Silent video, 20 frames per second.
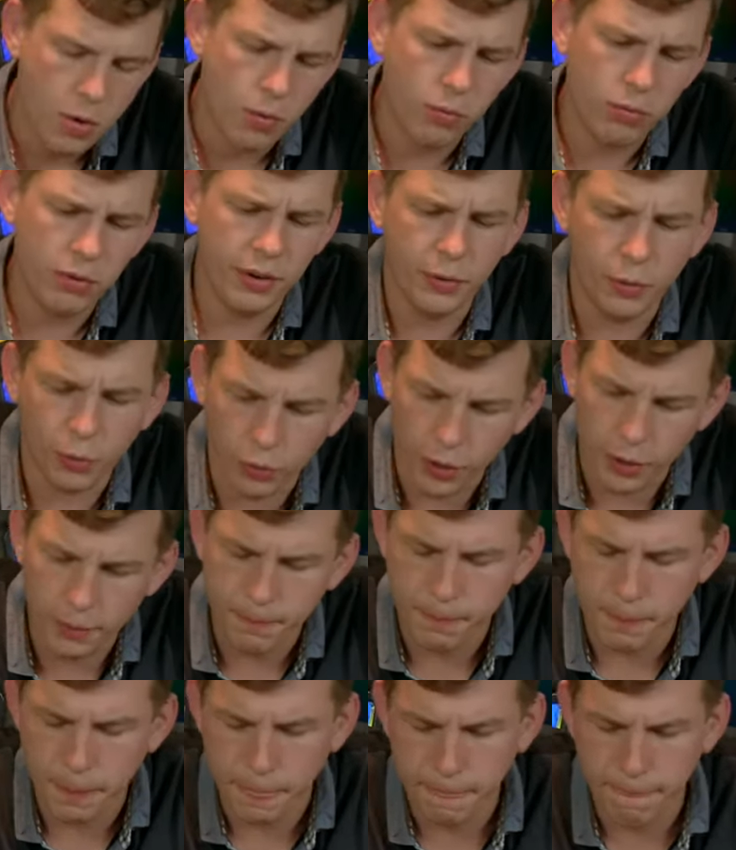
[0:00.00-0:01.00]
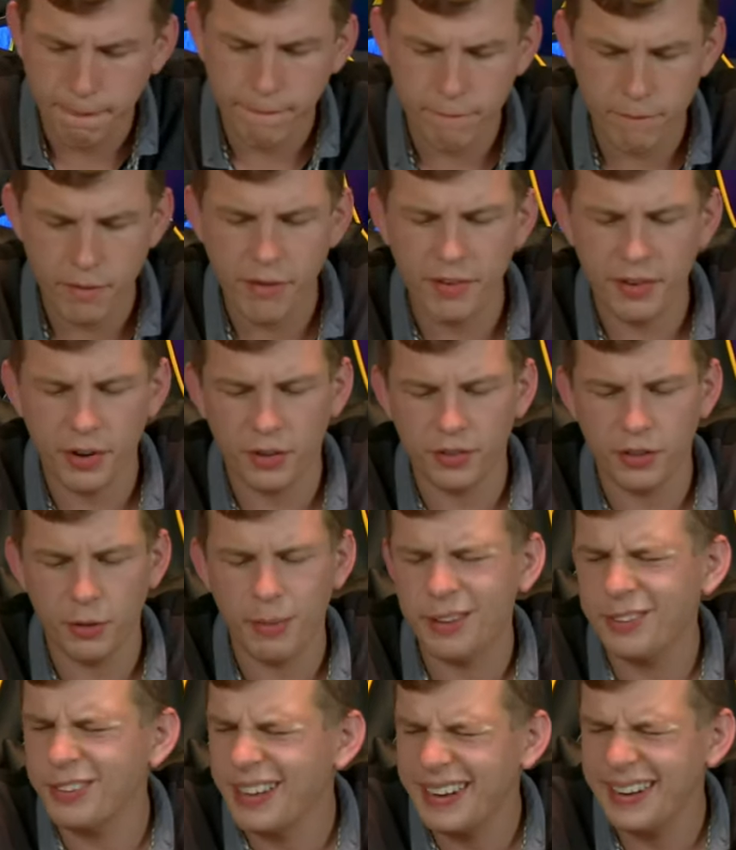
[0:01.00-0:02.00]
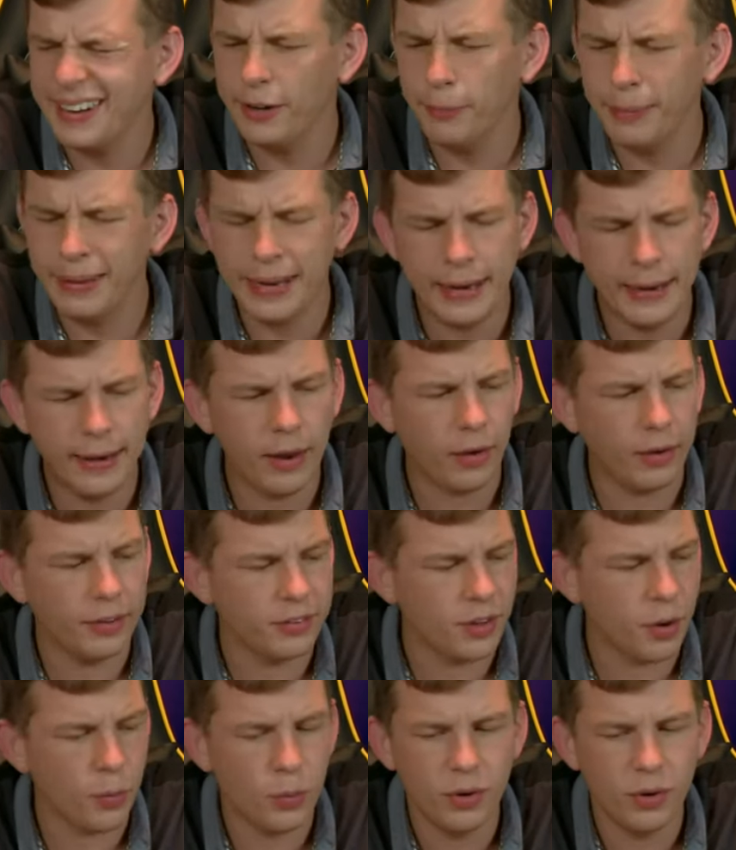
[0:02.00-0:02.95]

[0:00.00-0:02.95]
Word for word: All in all though, very nice little mouse, a little bit light.